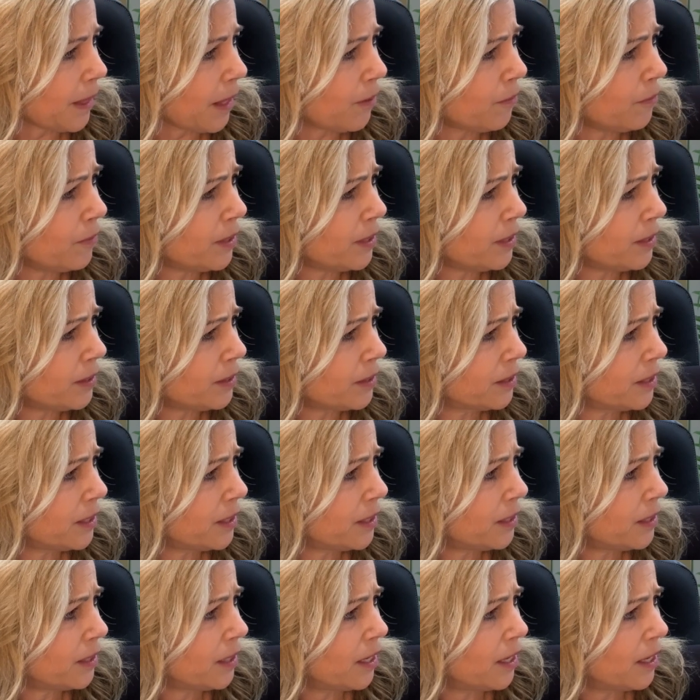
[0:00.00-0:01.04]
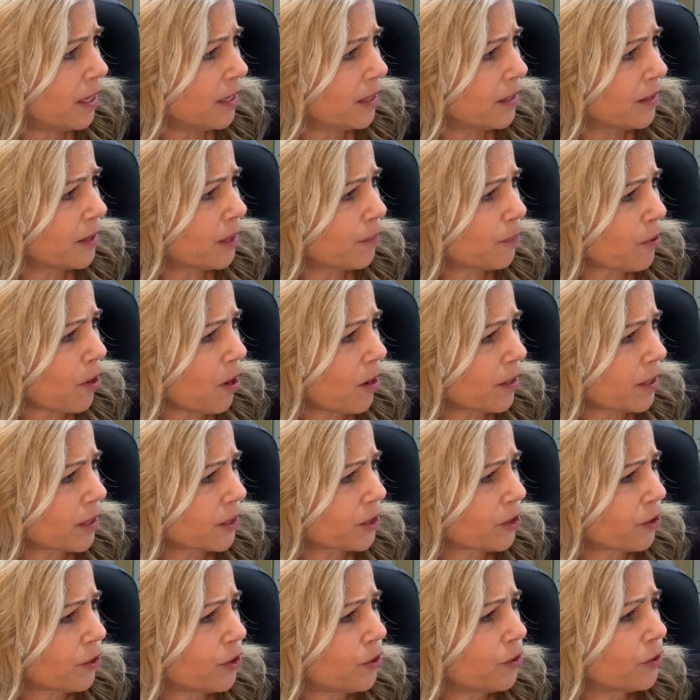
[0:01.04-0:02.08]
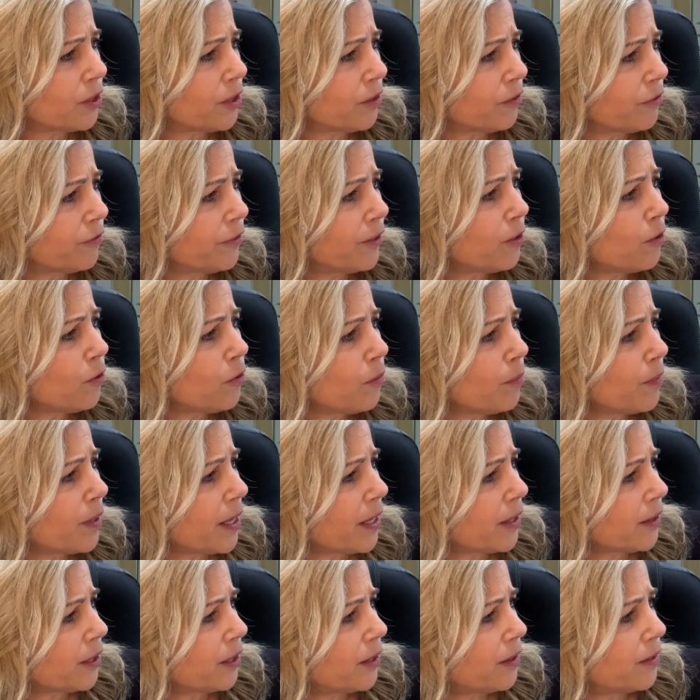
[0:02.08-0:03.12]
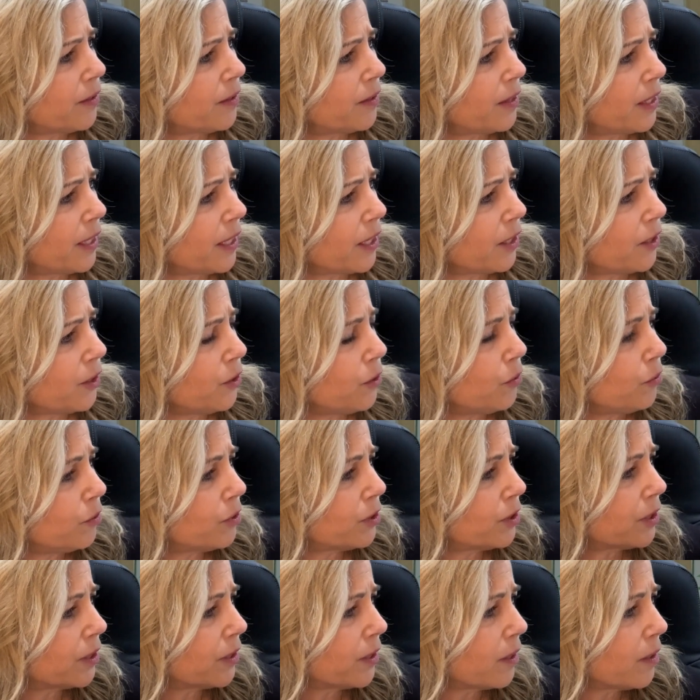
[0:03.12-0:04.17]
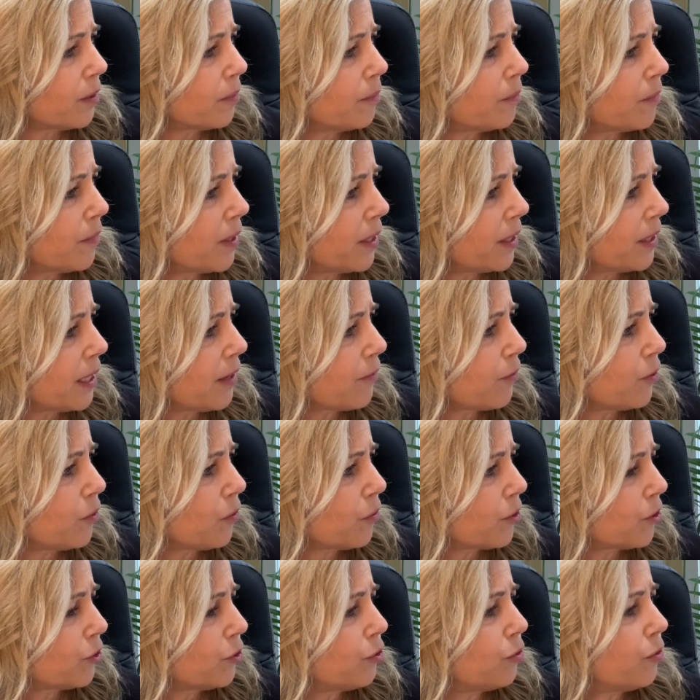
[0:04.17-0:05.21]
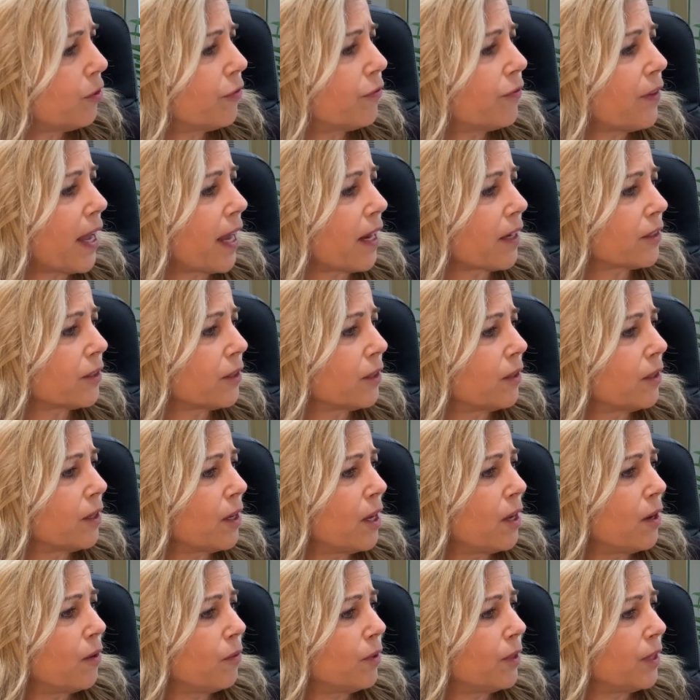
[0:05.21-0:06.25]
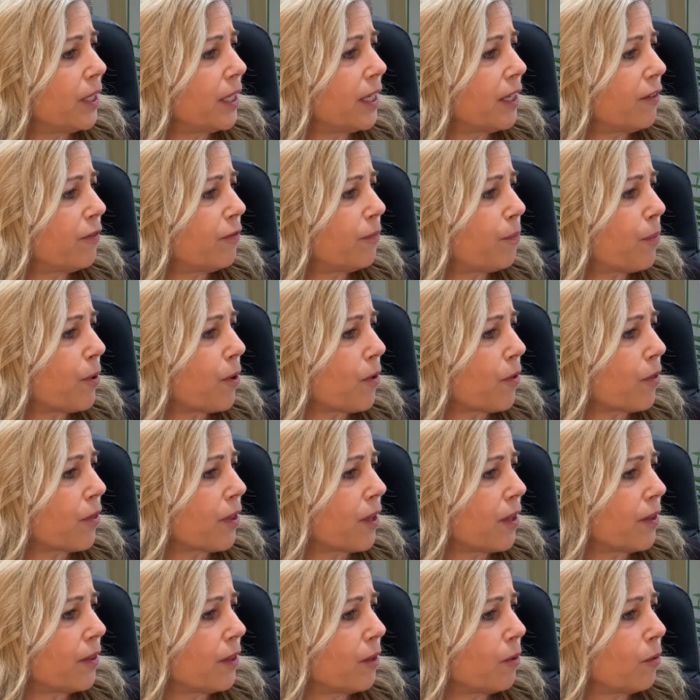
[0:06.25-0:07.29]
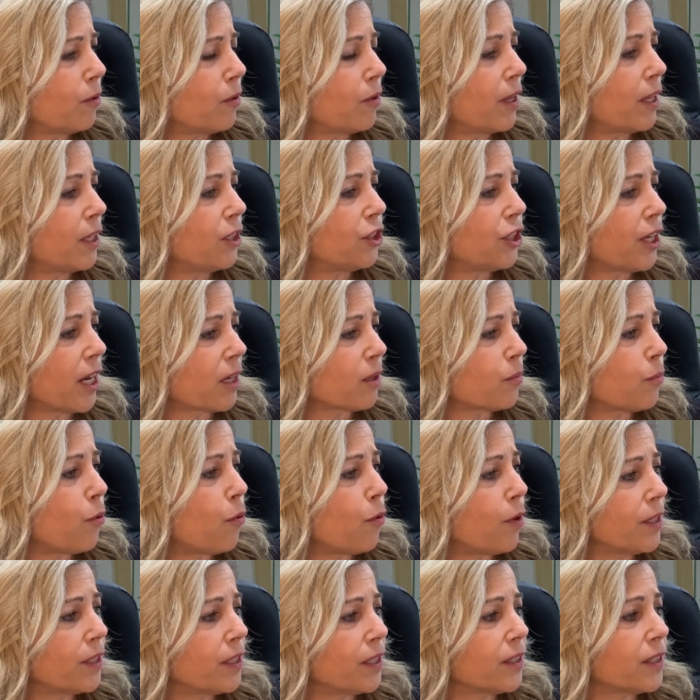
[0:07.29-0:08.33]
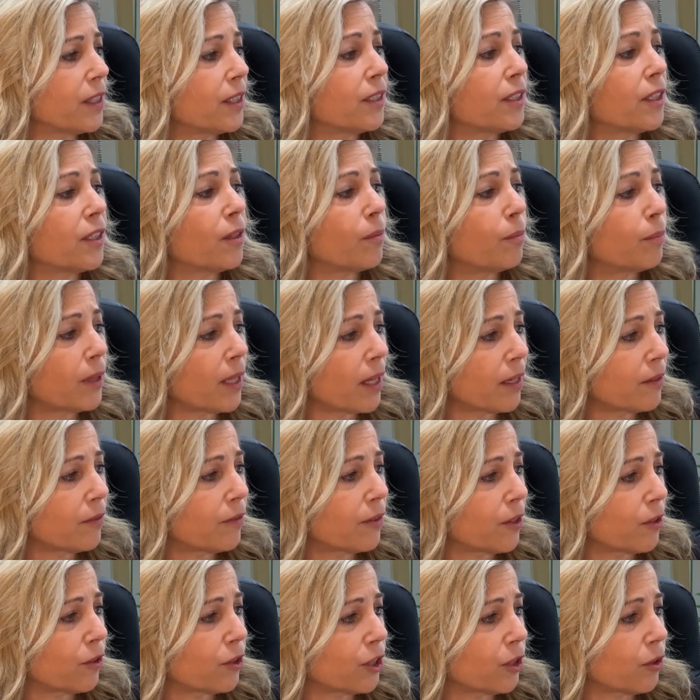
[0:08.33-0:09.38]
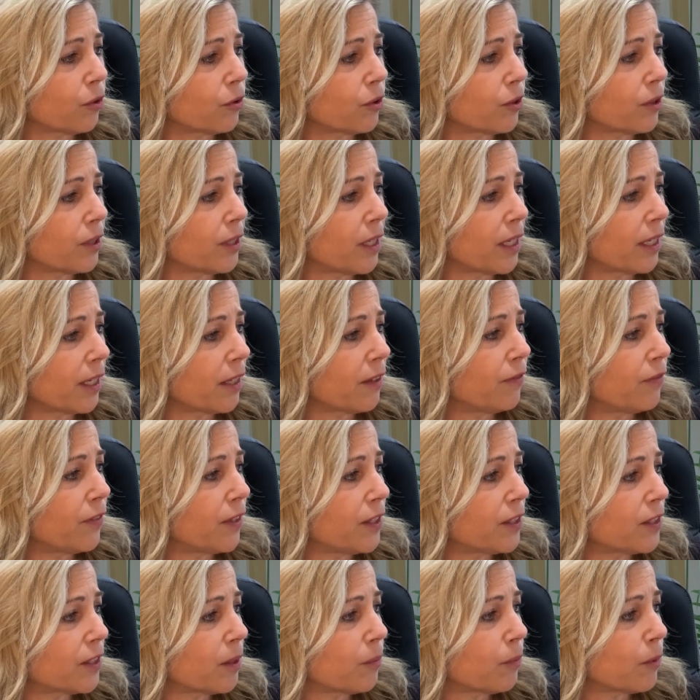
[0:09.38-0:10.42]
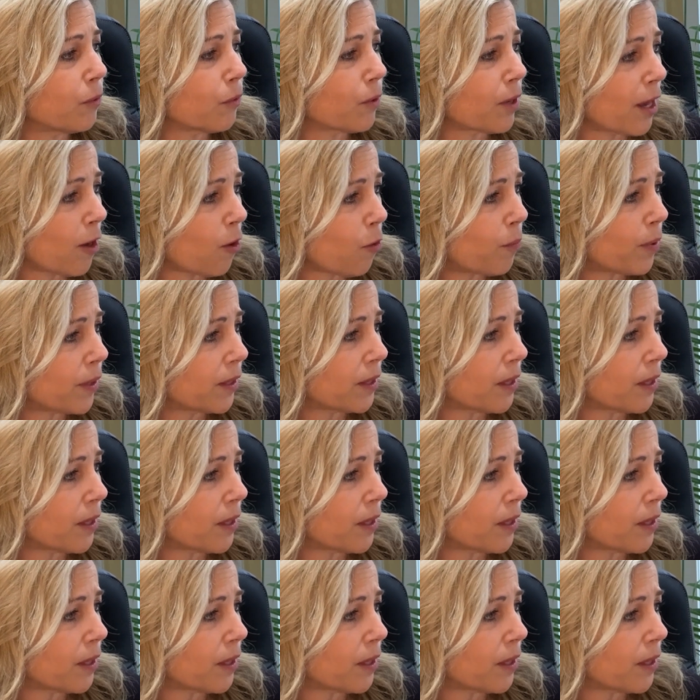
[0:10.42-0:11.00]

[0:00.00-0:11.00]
We see the products are used in film and they get used to them and never know their true effect. When they give birth, they will inject poisons into the blood of their children and convince them that we're helping